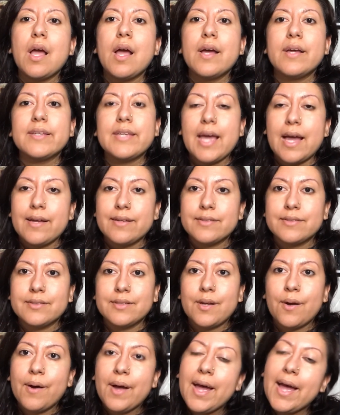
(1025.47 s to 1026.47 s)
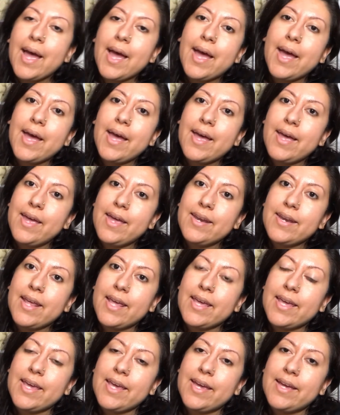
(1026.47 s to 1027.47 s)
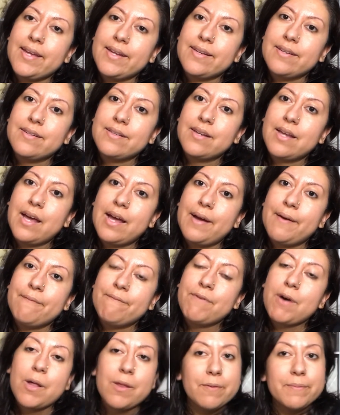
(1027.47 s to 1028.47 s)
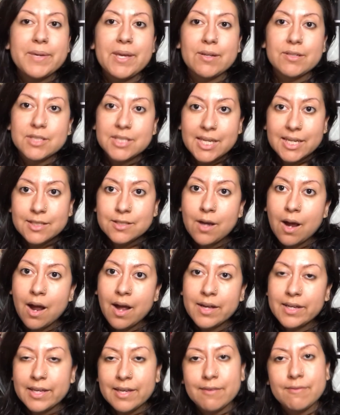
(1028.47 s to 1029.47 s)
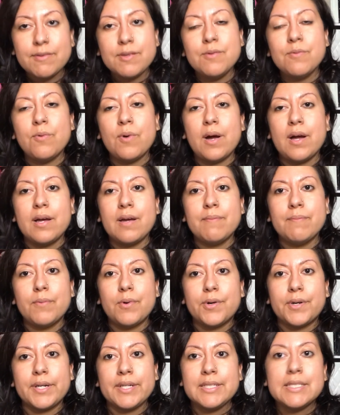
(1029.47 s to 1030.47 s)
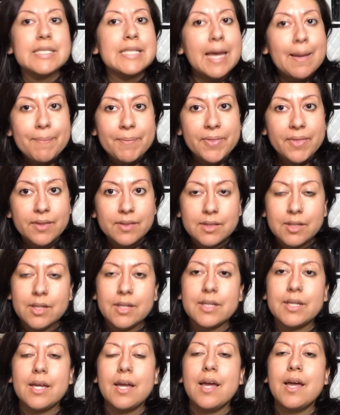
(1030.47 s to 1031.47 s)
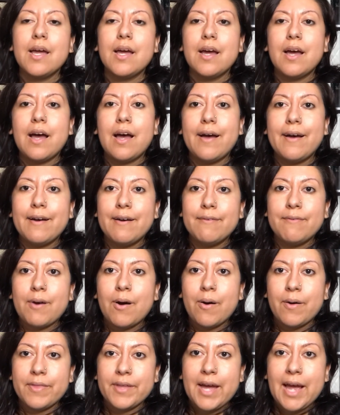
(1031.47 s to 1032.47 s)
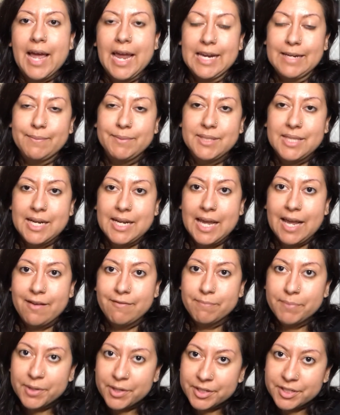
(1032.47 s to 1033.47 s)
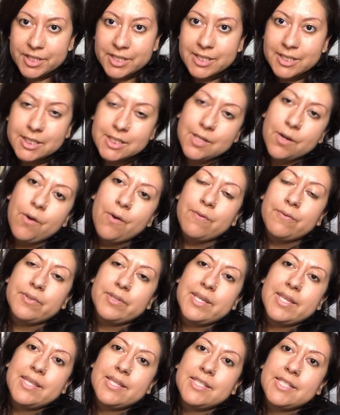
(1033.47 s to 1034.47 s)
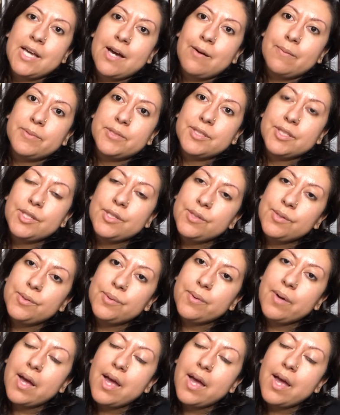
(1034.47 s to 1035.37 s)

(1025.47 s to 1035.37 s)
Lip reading: Yeah, go ahead and follow me on TikTok if you want a more in-depth look of all the items that I have purchased. Hopefully this helps you.